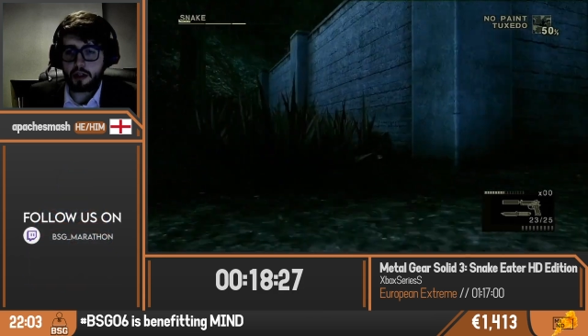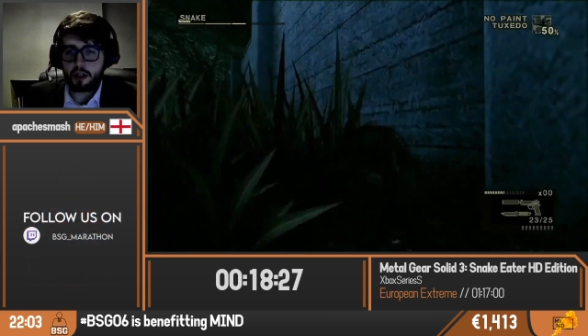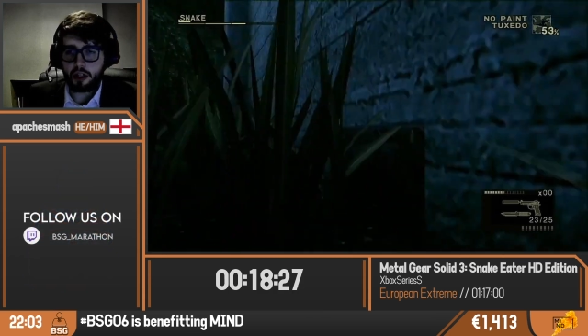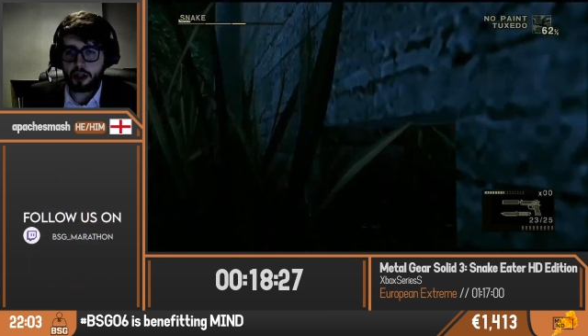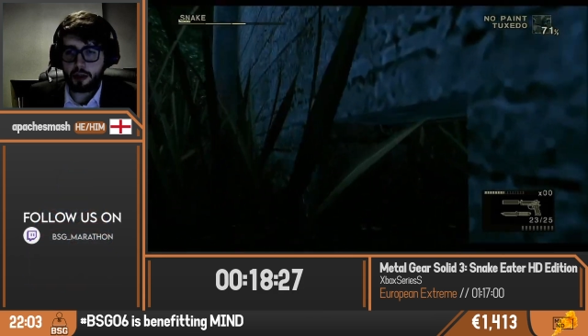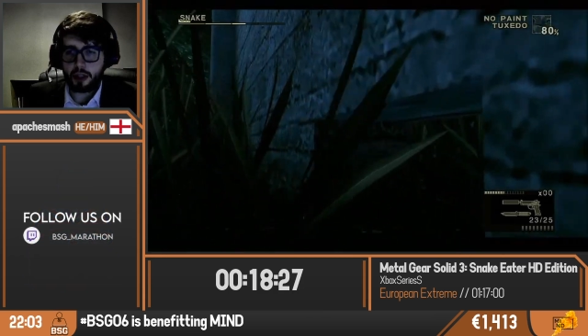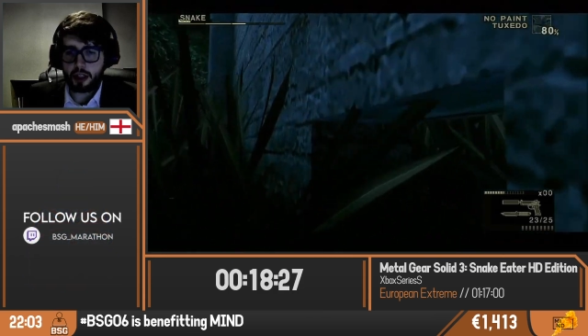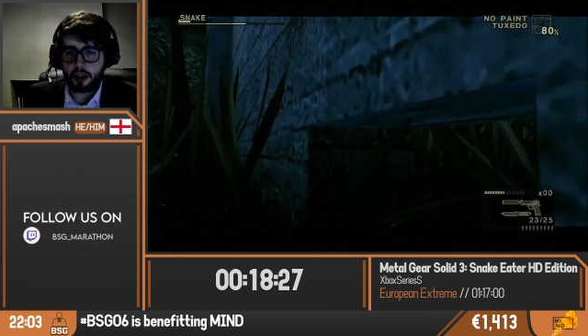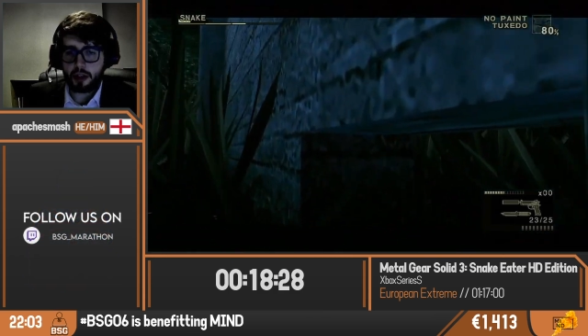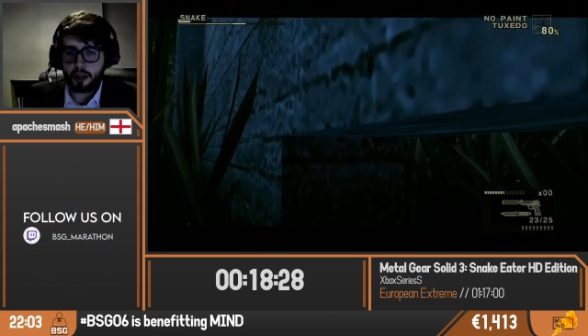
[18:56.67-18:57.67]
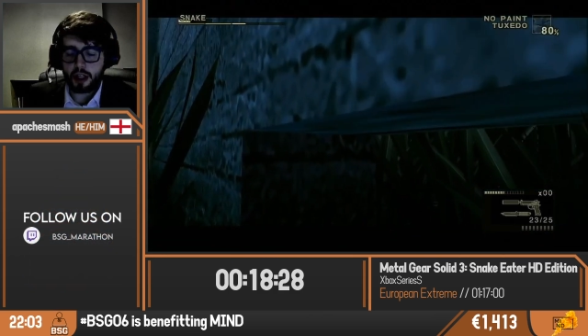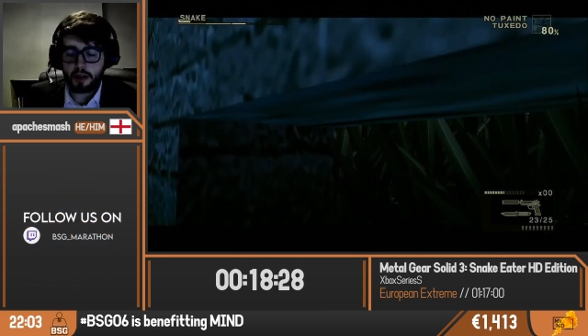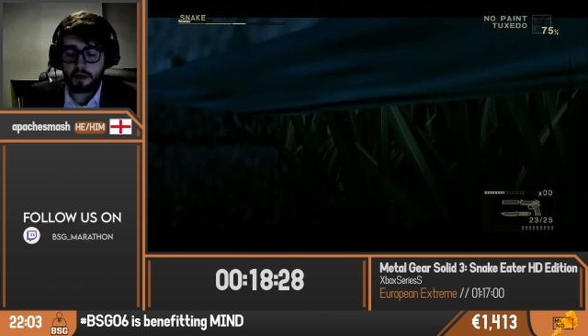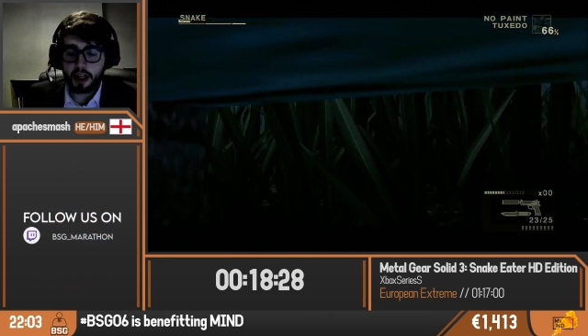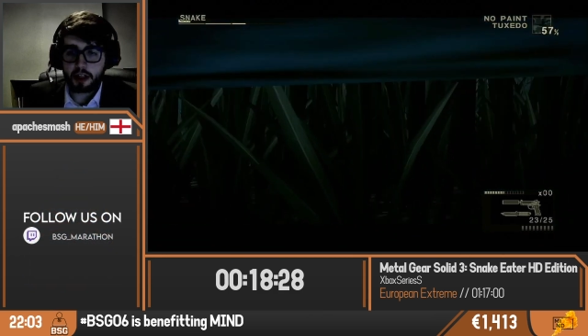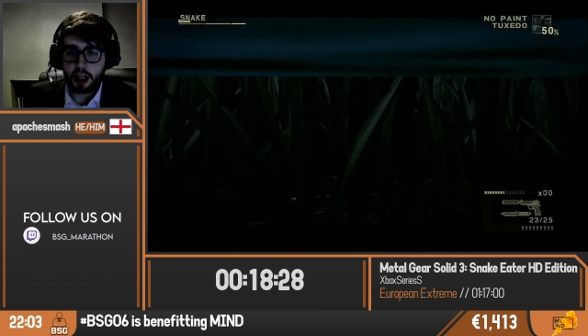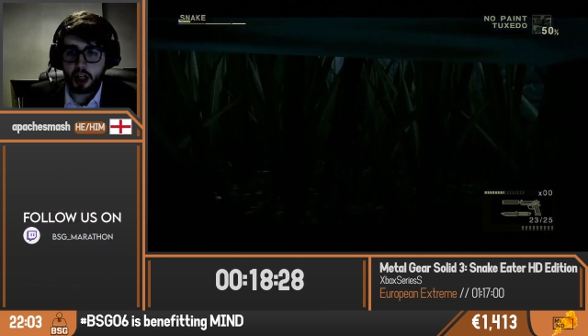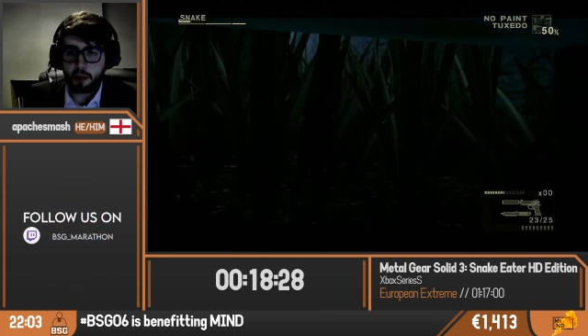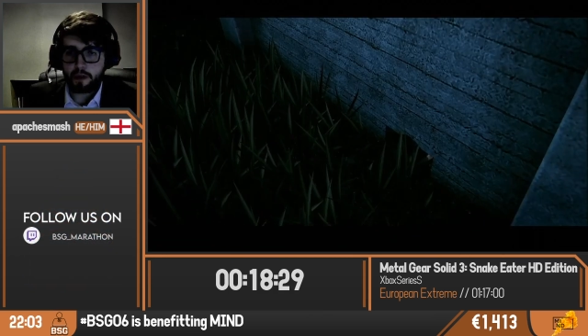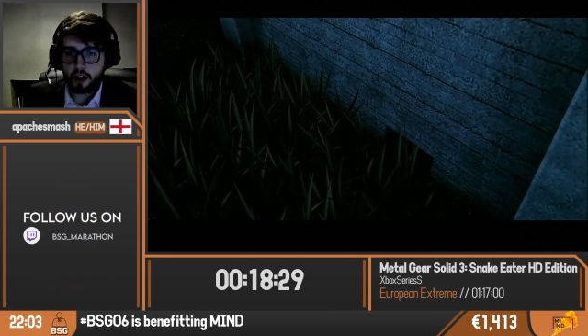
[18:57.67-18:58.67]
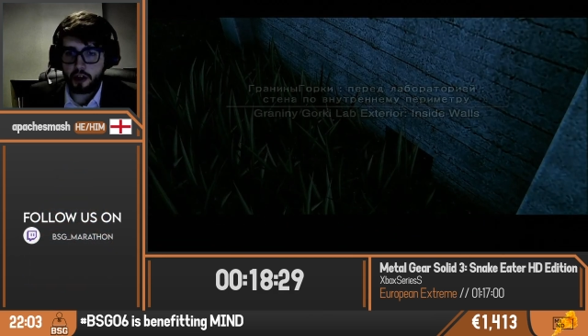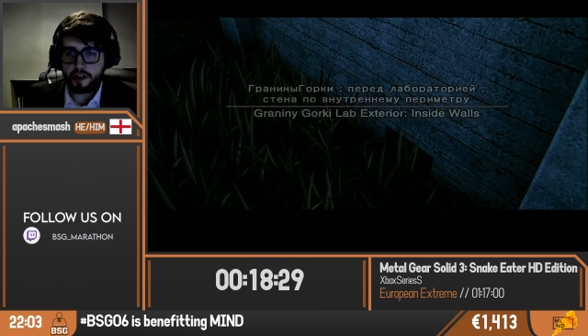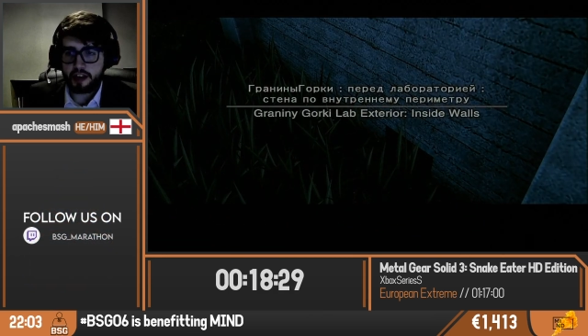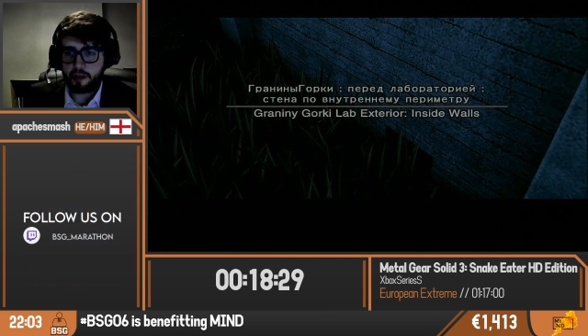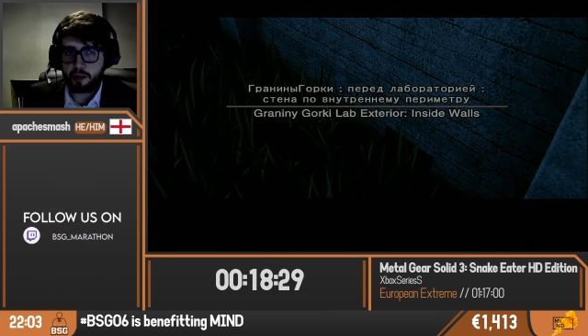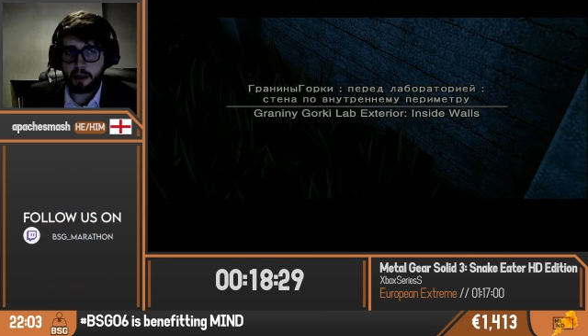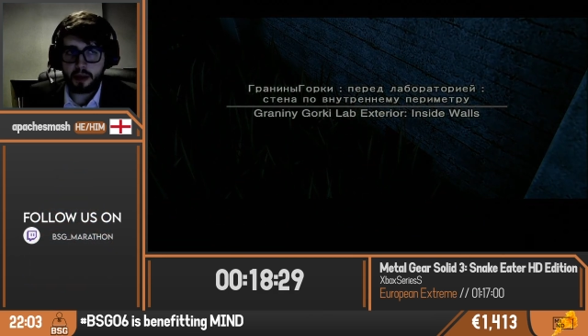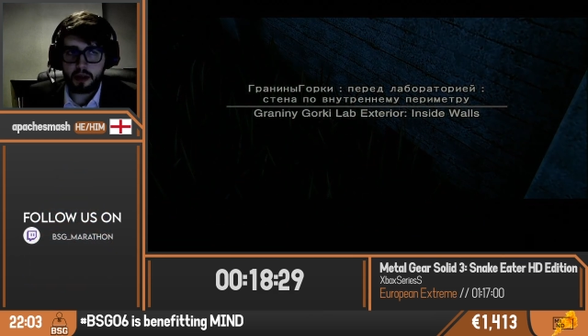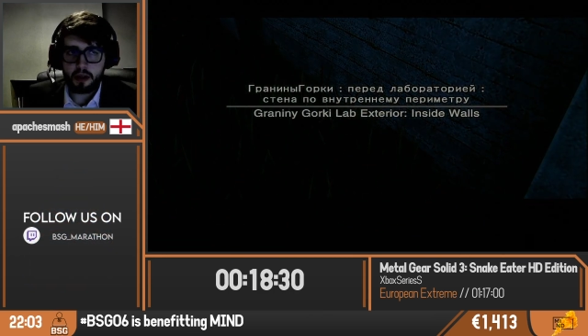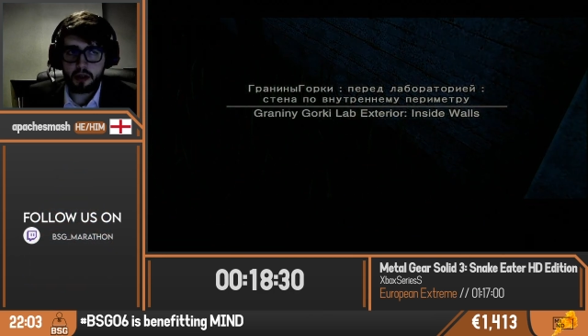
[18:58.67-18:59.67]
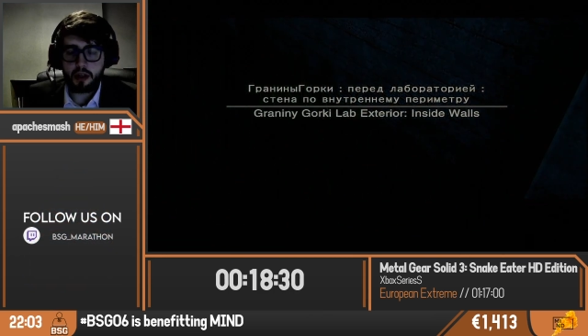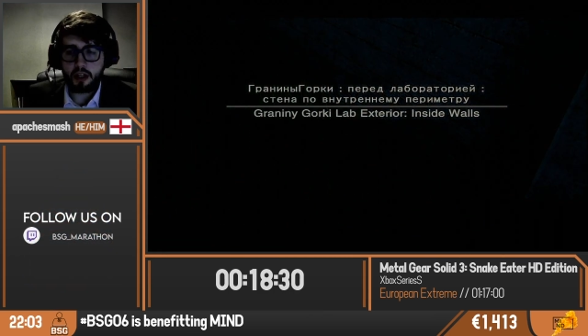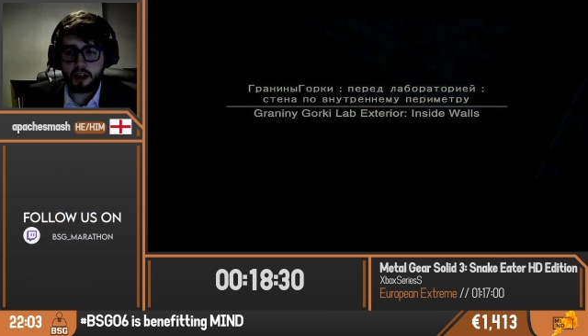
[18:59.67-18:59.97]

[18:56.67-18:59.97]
shoot a guard with an unsilenced weapon in the